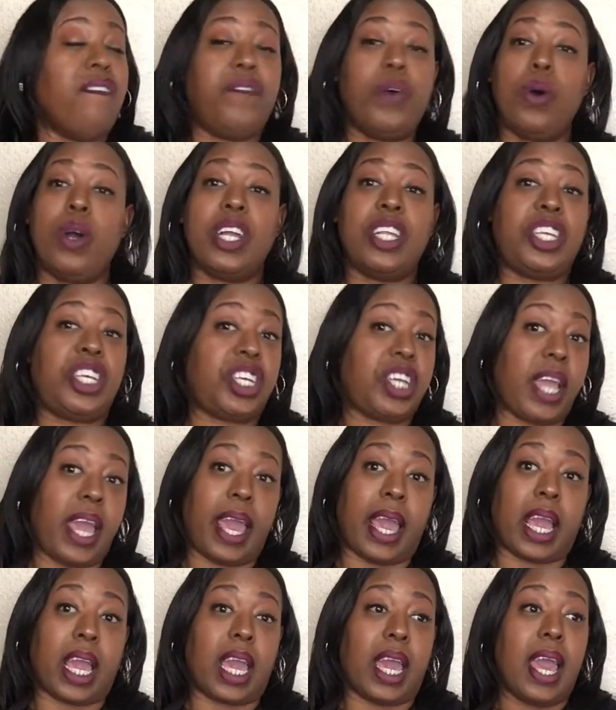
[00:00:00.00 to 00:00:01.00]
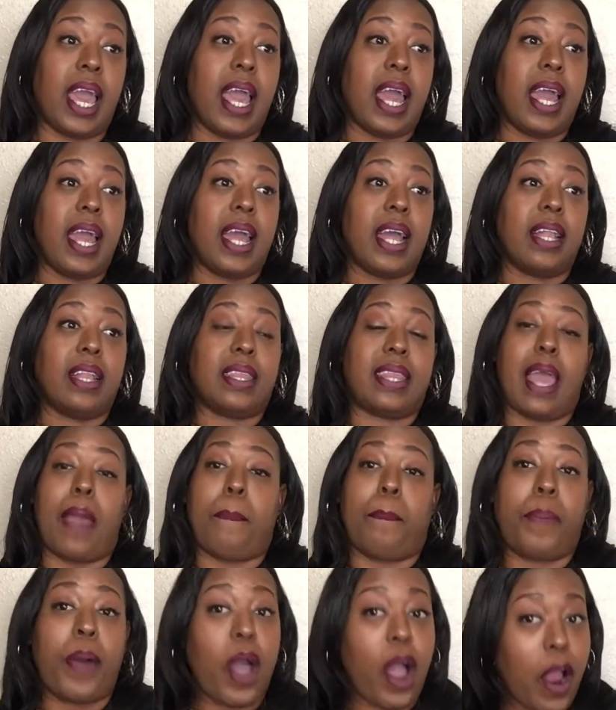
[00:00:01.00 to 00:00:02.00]
for a chick
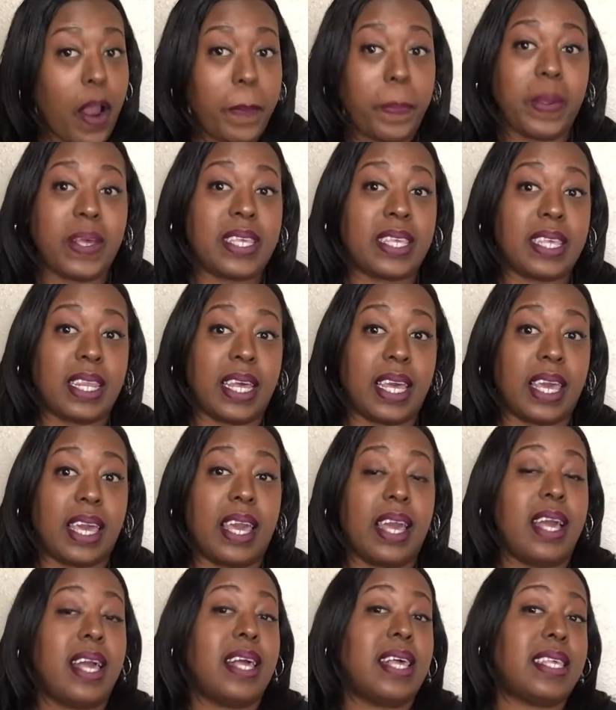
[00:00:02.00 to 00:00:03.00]
that purposely